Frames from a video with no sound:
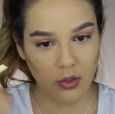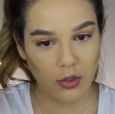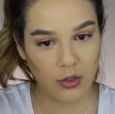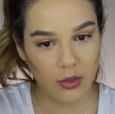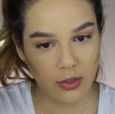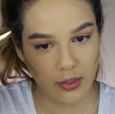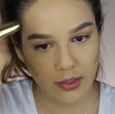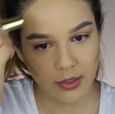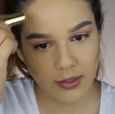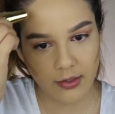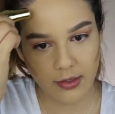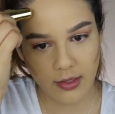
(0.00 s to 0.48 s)

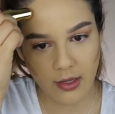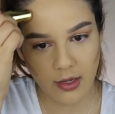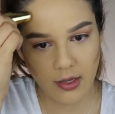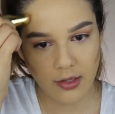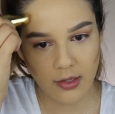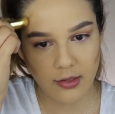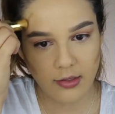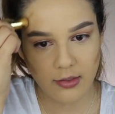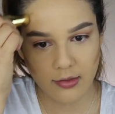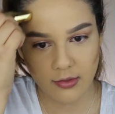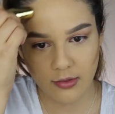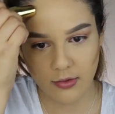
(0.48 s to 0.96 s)
like that.
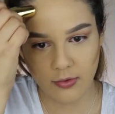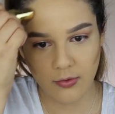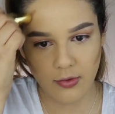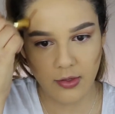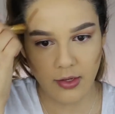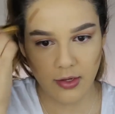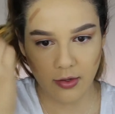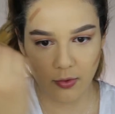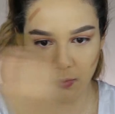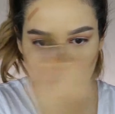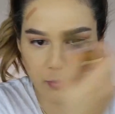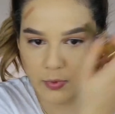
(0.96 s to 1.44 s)
This is
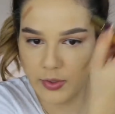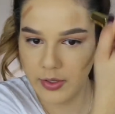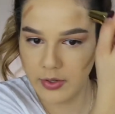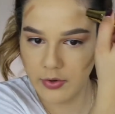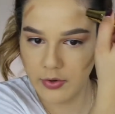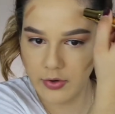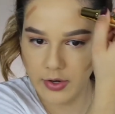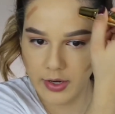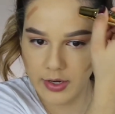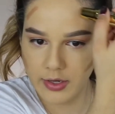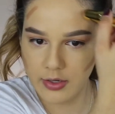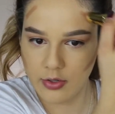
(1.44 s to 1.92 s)
like
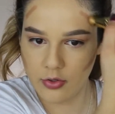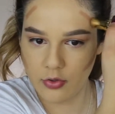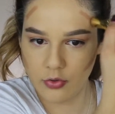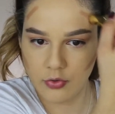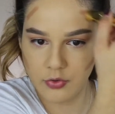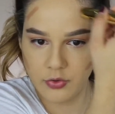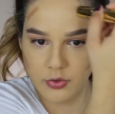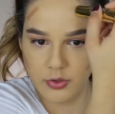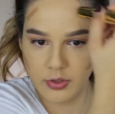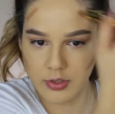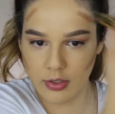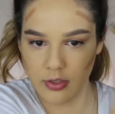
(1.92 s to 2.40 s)
where I
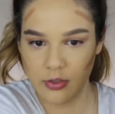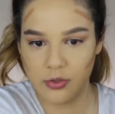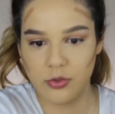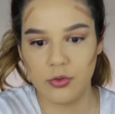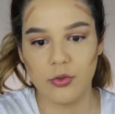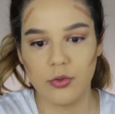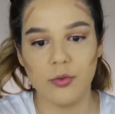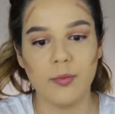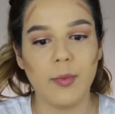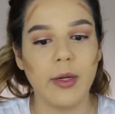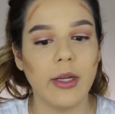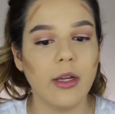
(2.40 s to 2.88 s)
usually
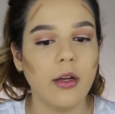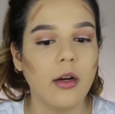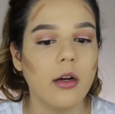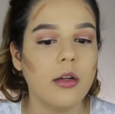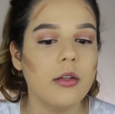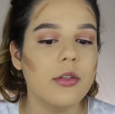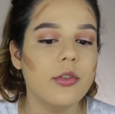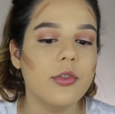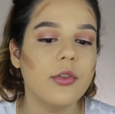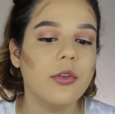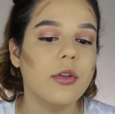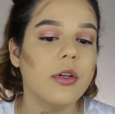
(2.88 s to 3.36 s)
do my
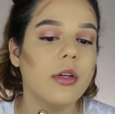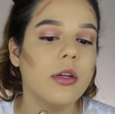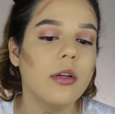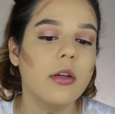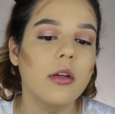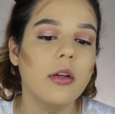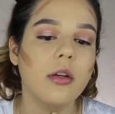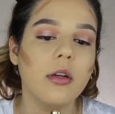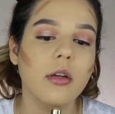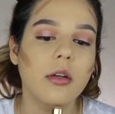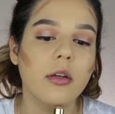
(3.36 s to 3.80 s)
contouring.